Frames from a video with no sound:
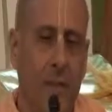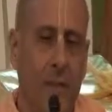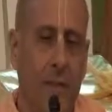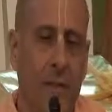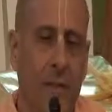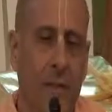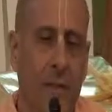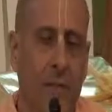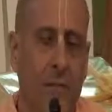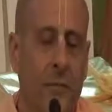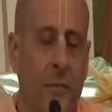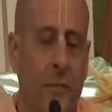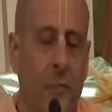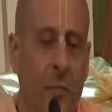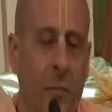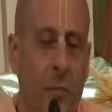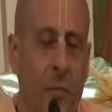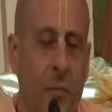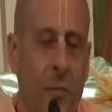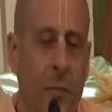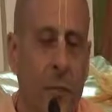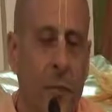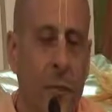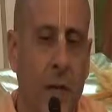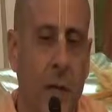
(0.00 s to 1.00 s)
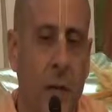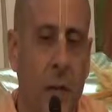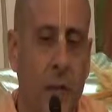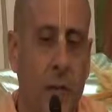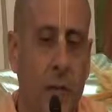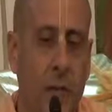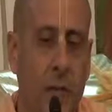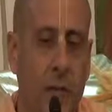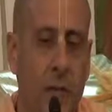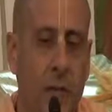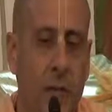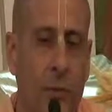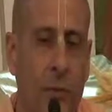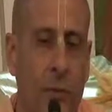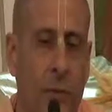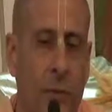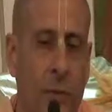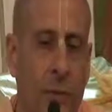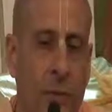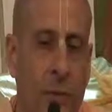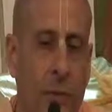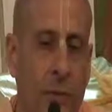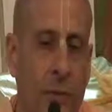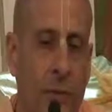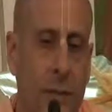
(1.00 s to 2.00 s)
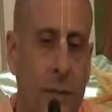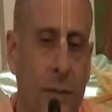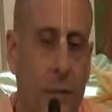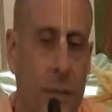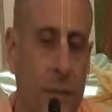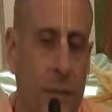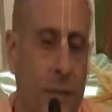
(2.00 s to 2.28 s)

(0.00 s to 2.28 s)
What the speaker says: in the form of the opportunity